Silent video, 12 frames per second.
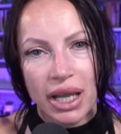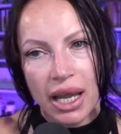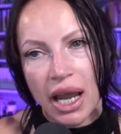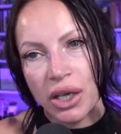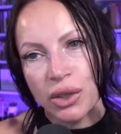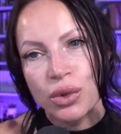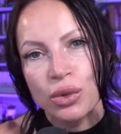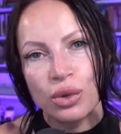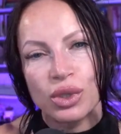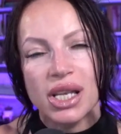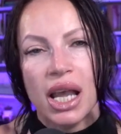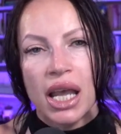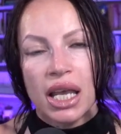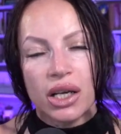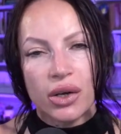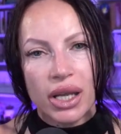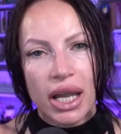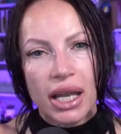AI tools
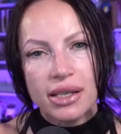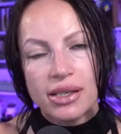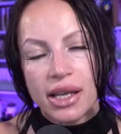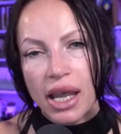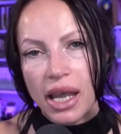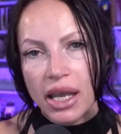creates an